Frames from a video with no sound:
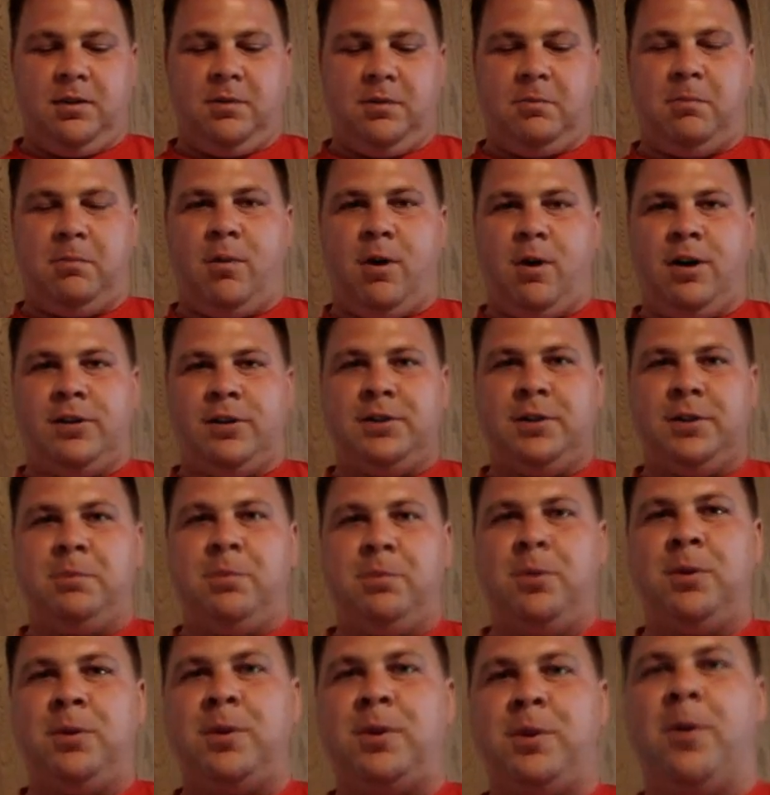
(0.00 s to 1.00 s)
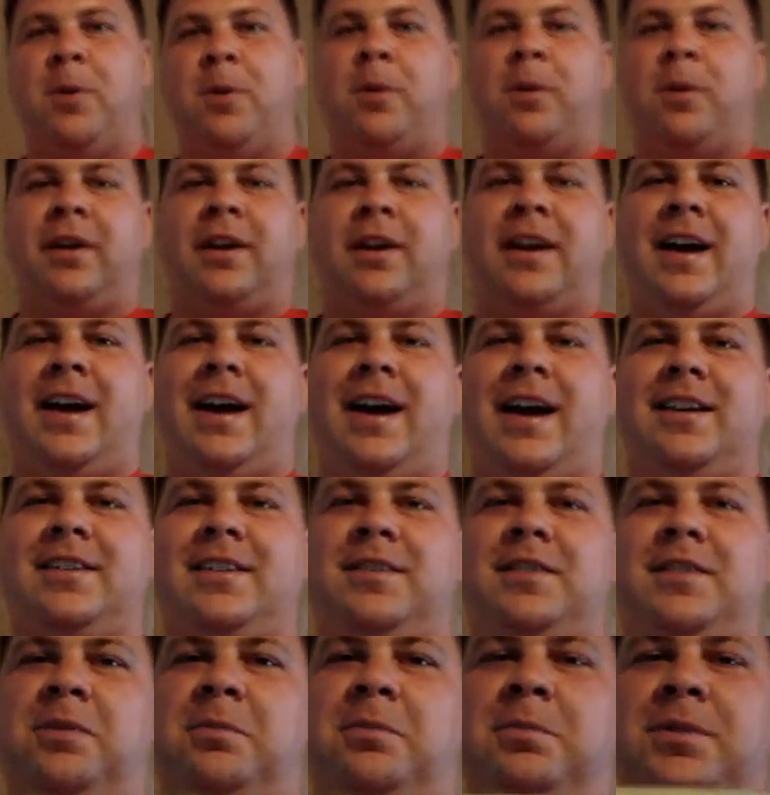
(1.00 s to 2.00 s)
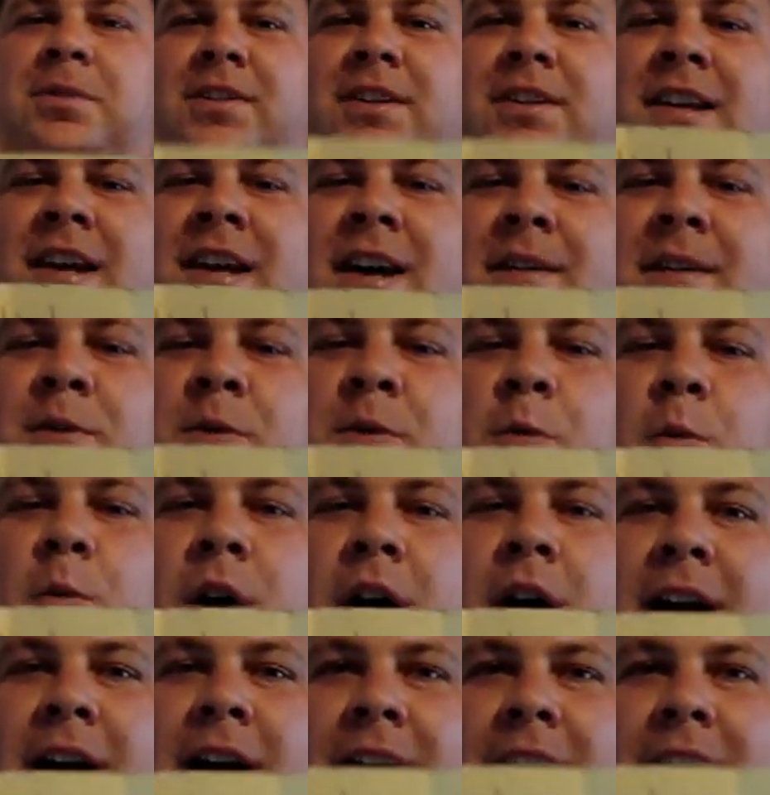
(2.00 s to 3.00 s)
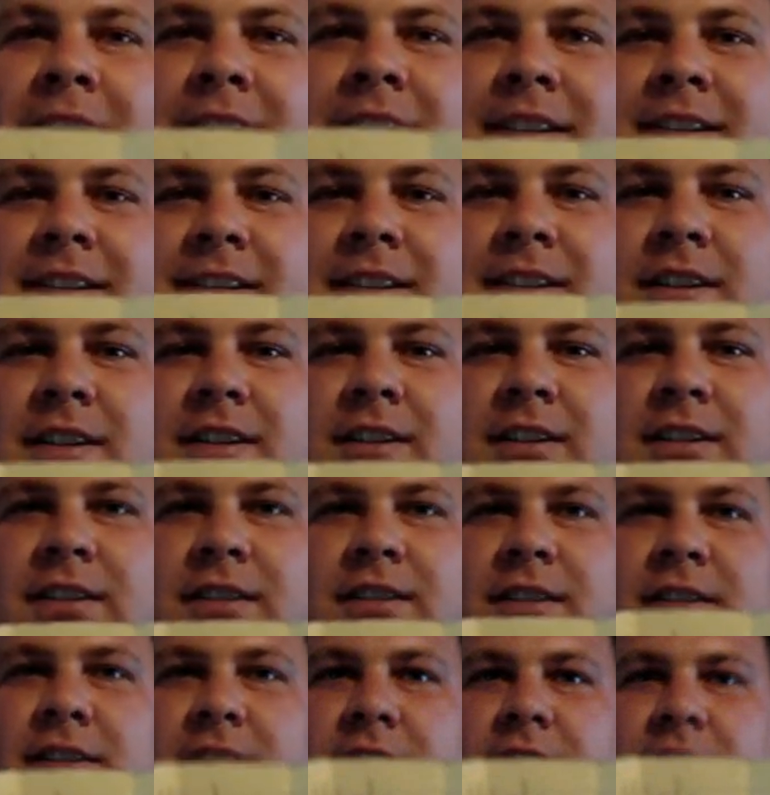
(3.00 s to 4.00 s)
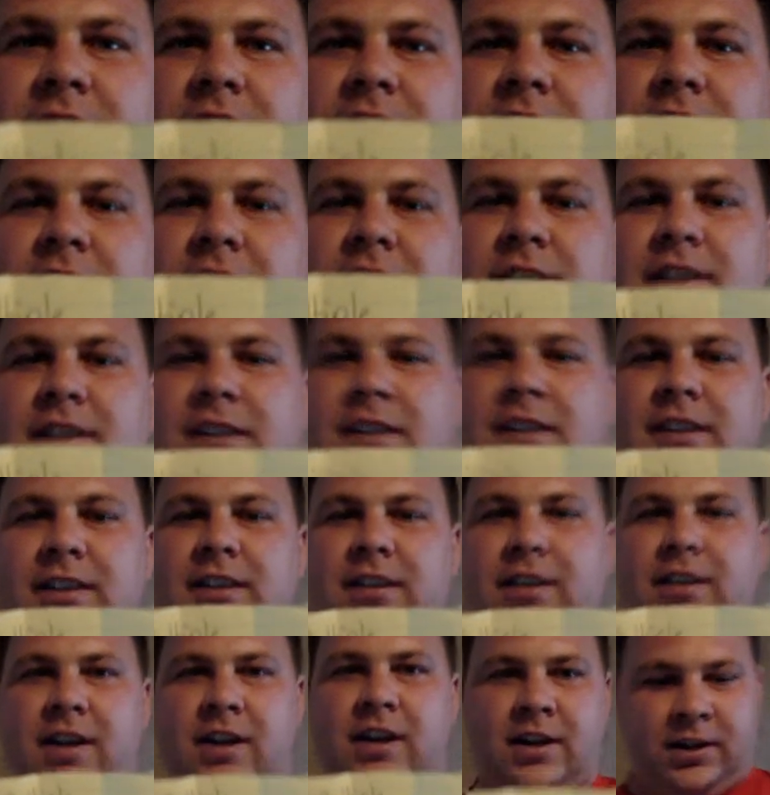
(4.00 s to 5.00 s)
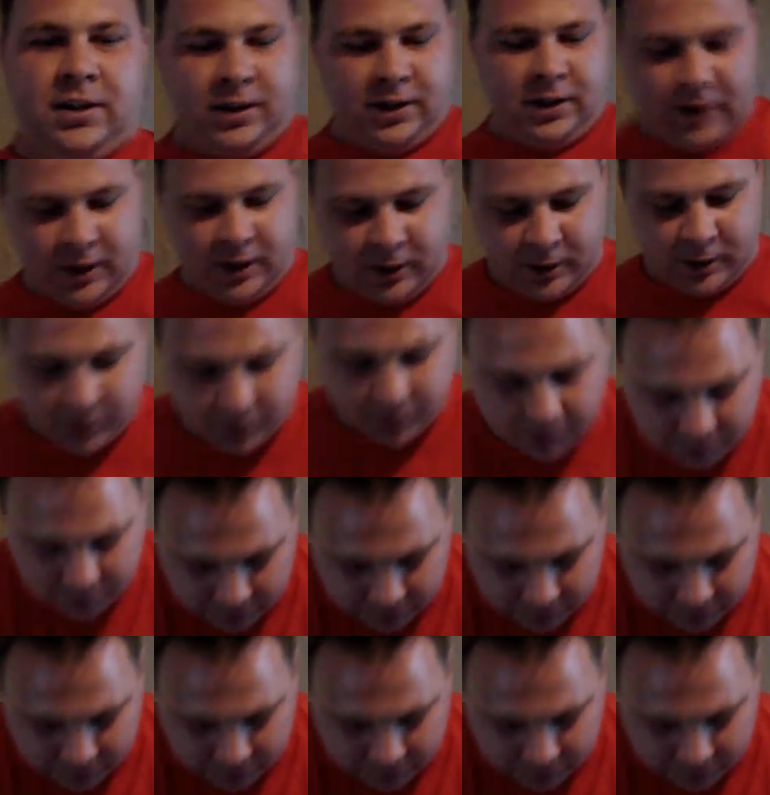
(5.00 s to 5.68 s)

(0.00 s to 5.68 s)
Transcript: Multiple Gorgasms, Kevin Wise. There you go.